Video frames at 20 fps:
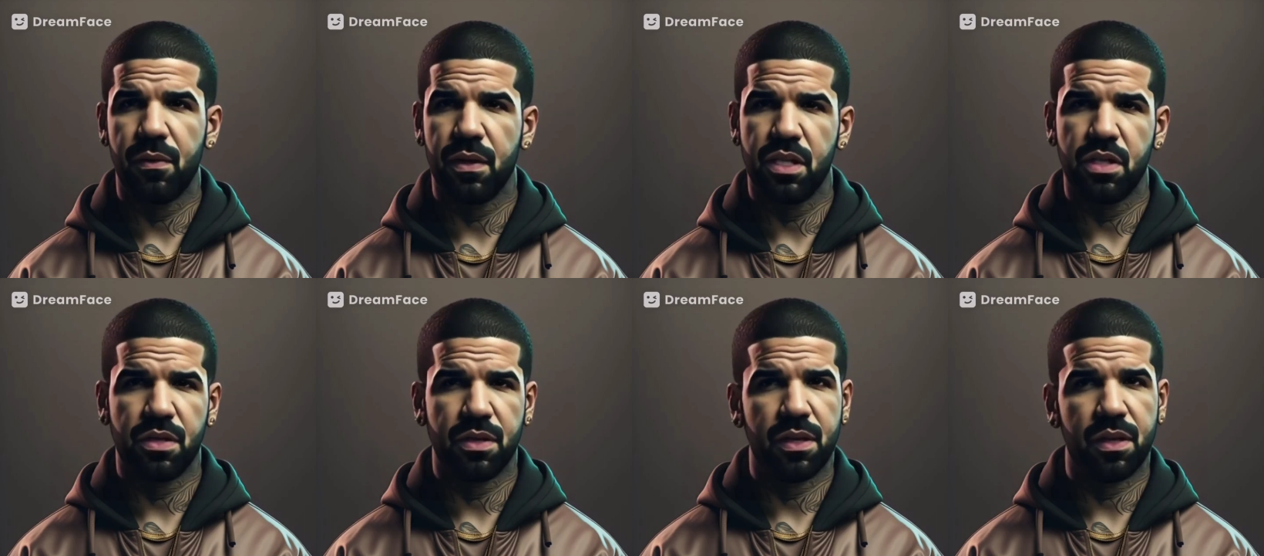
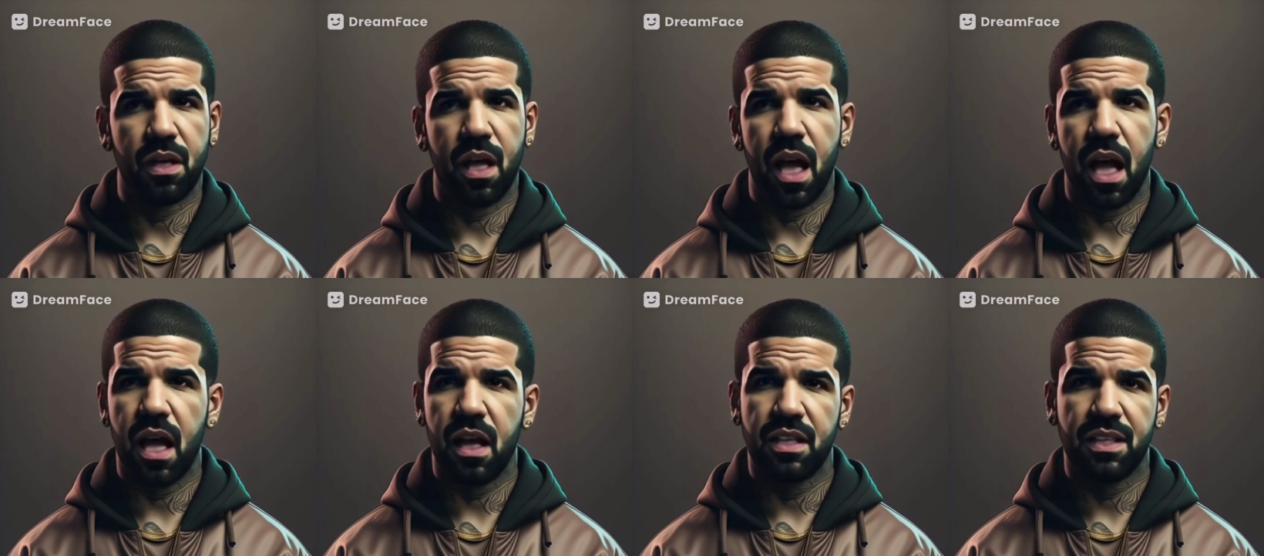He has
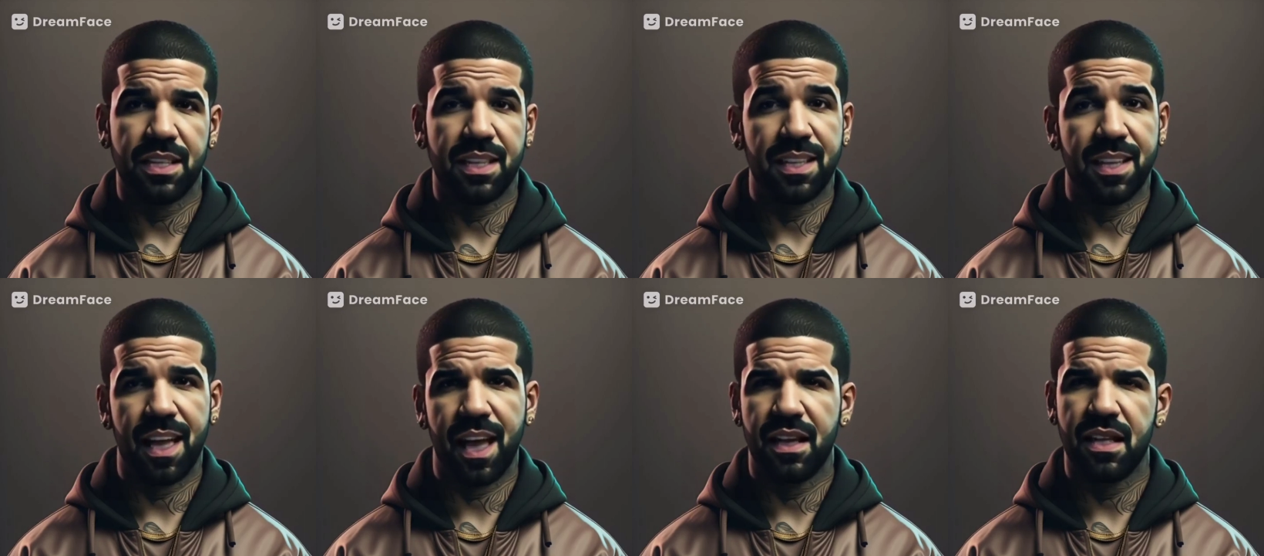won
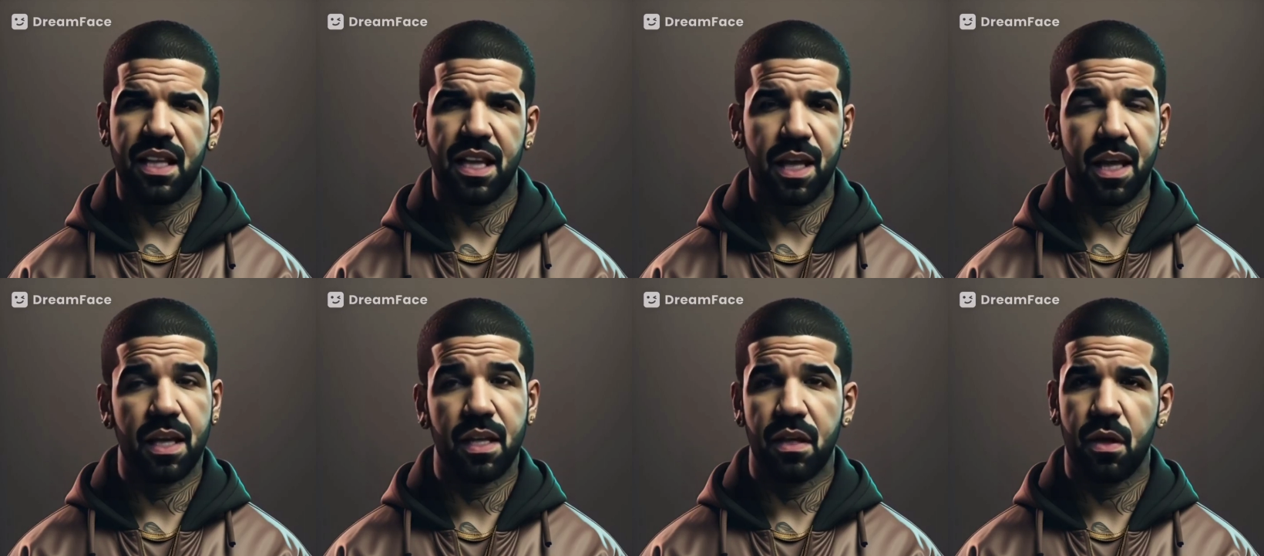numerous
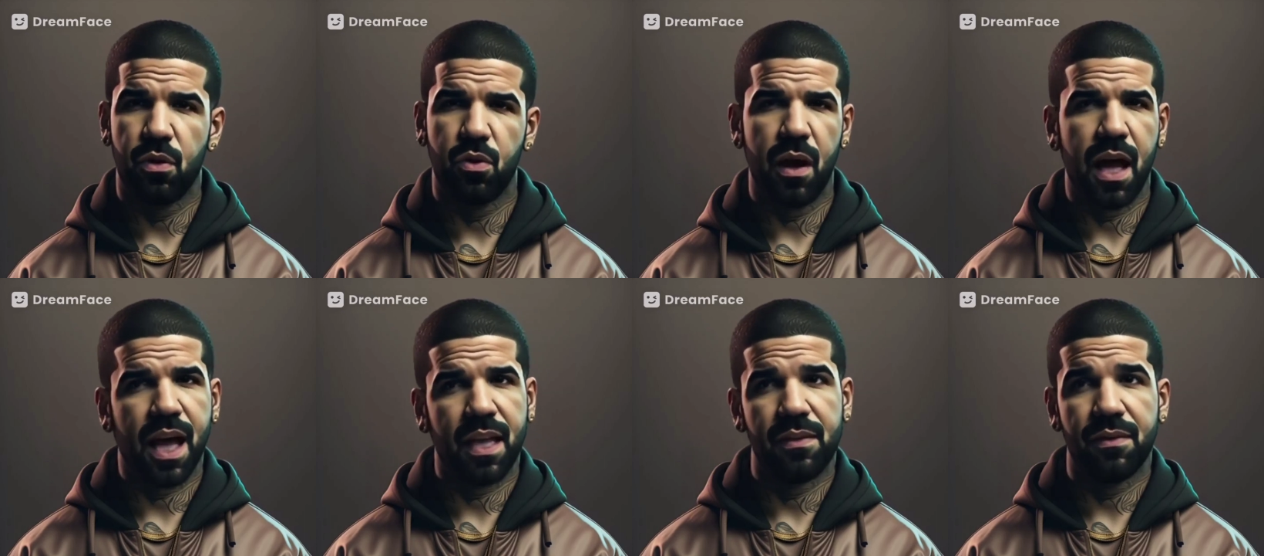awards,
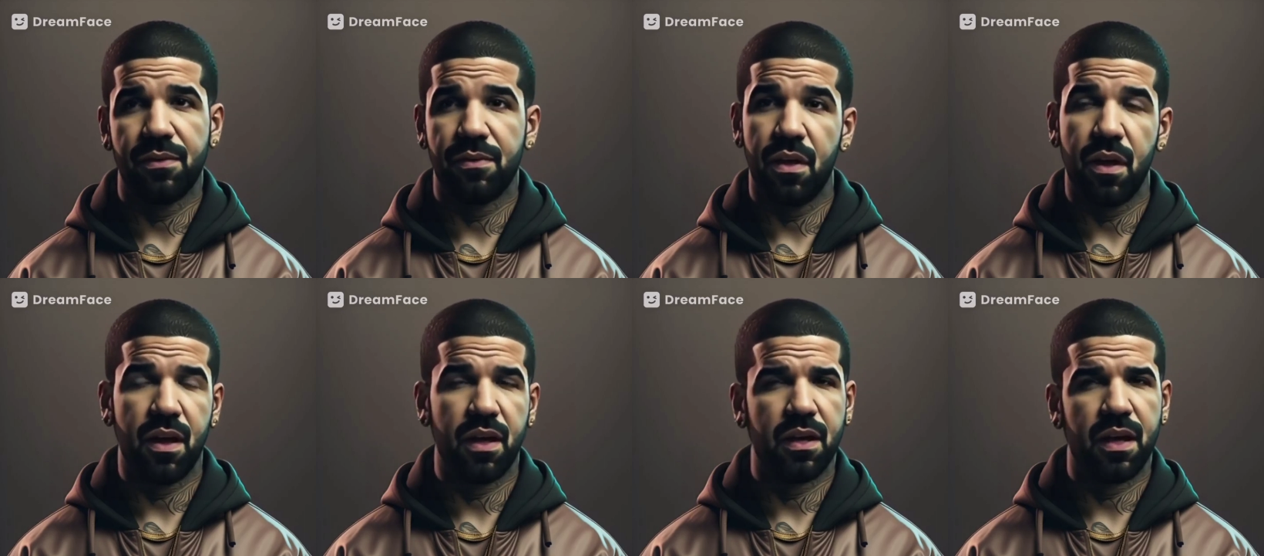
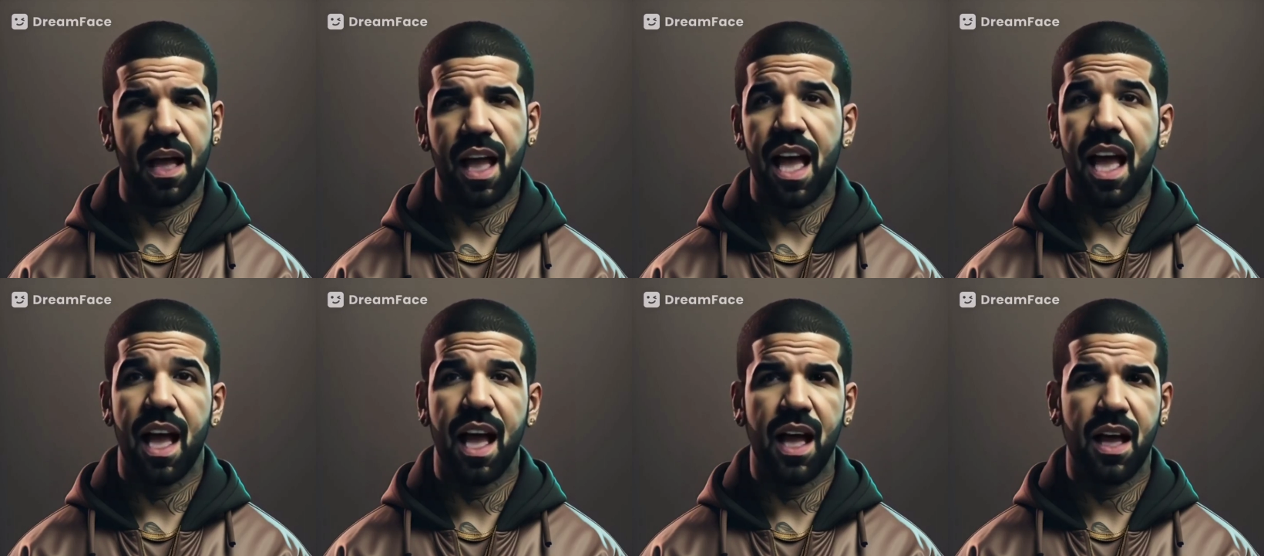including
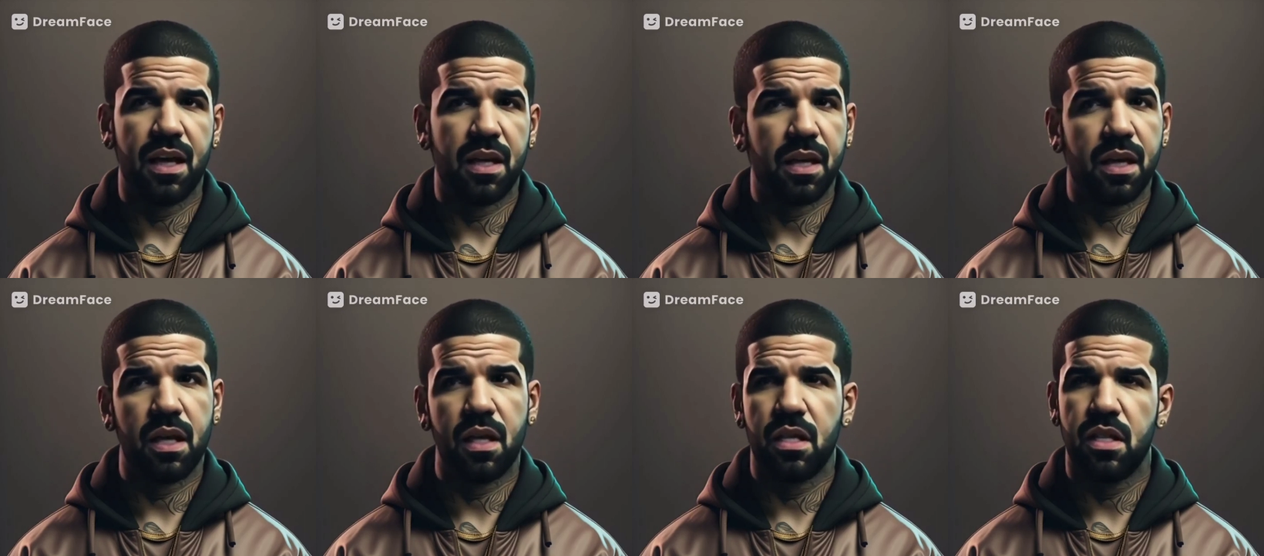Grammy
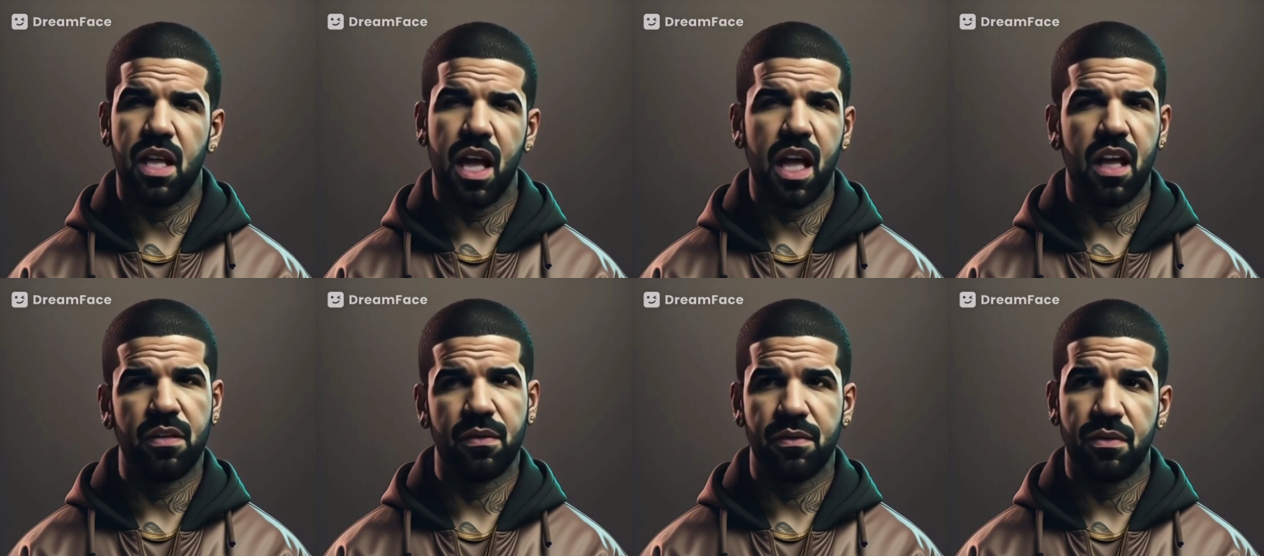Awards,
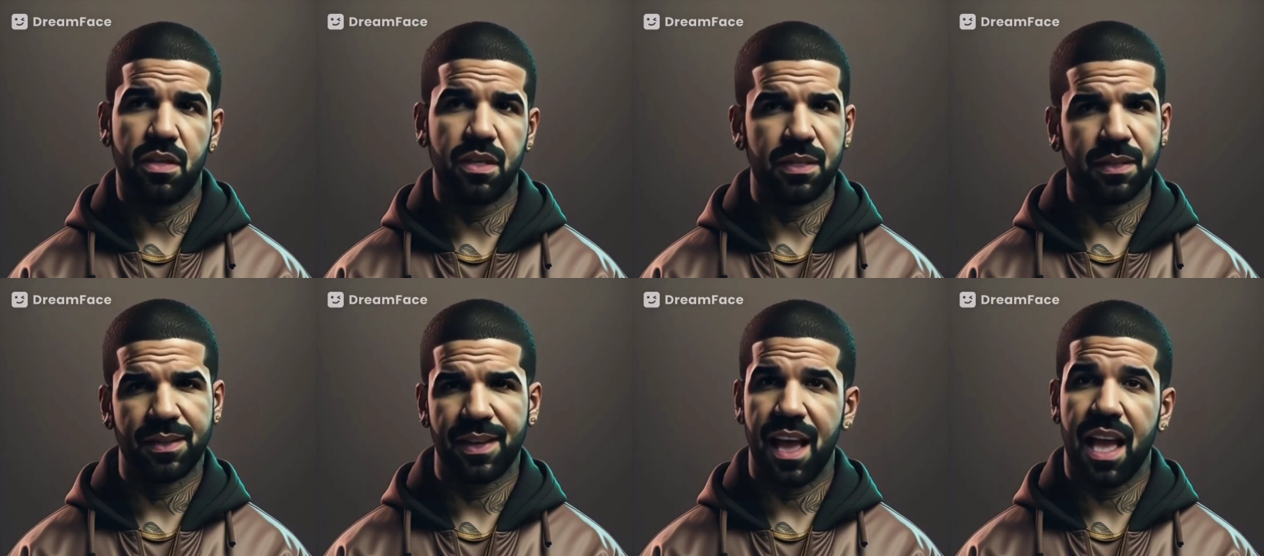and
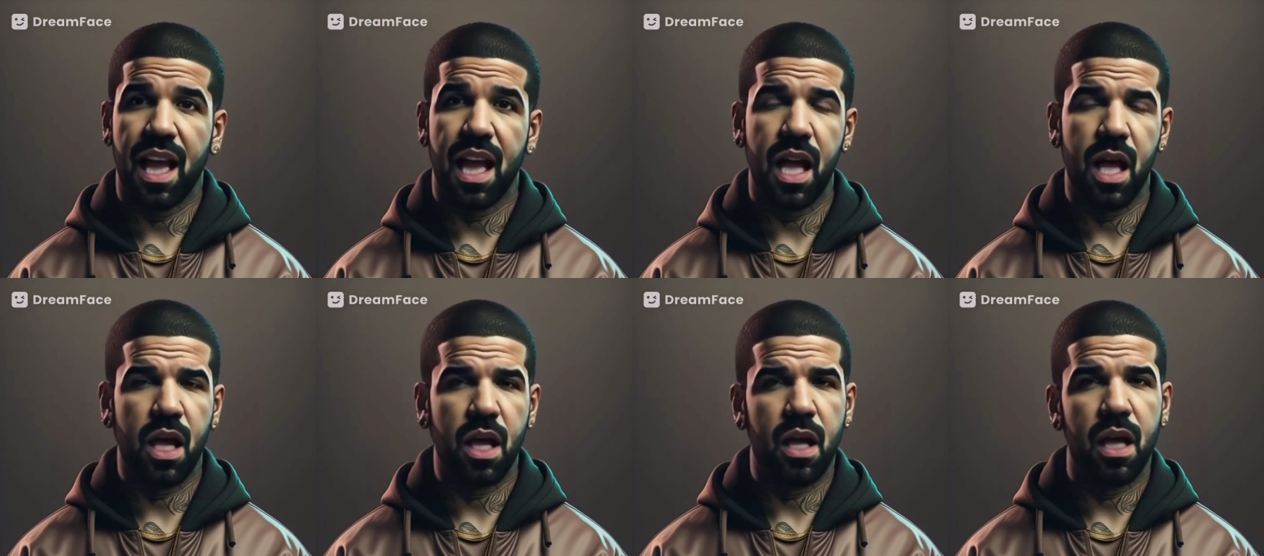holds
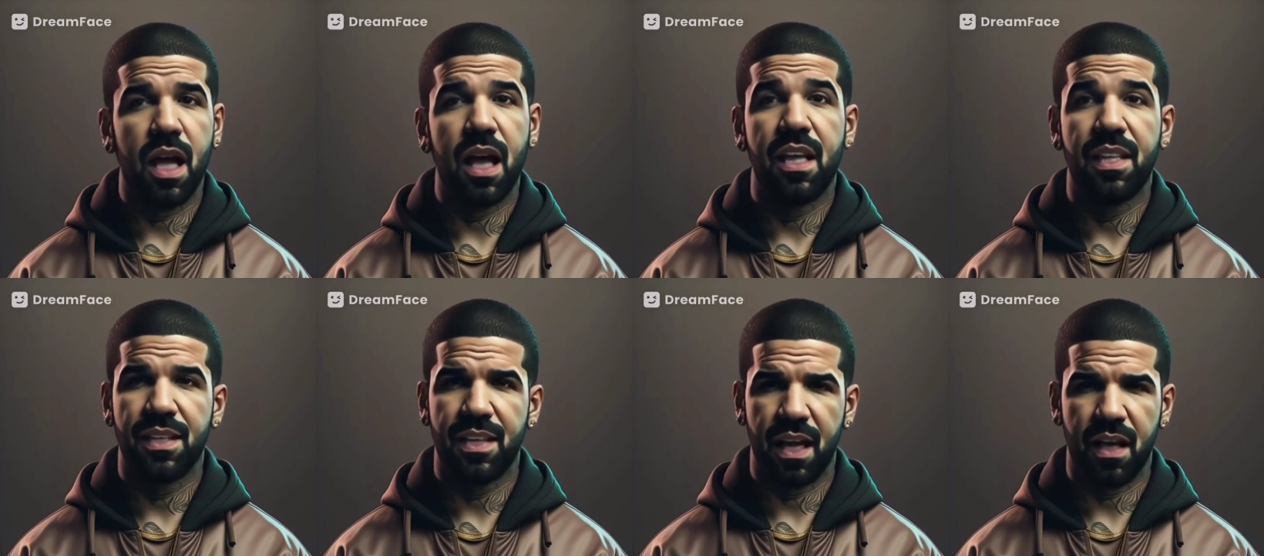multiple
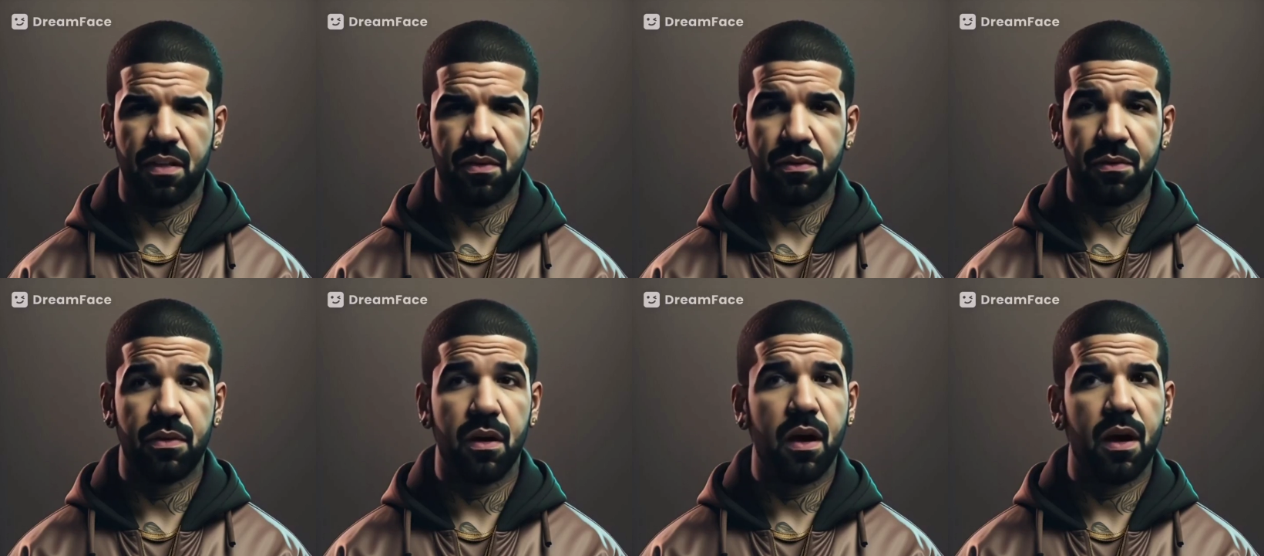chart
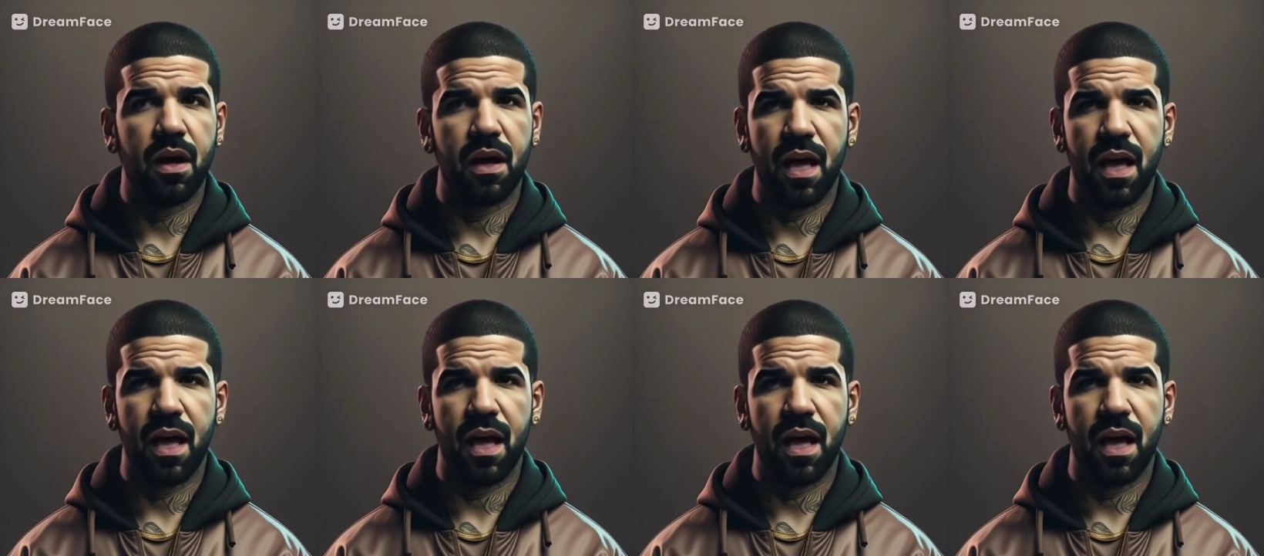records.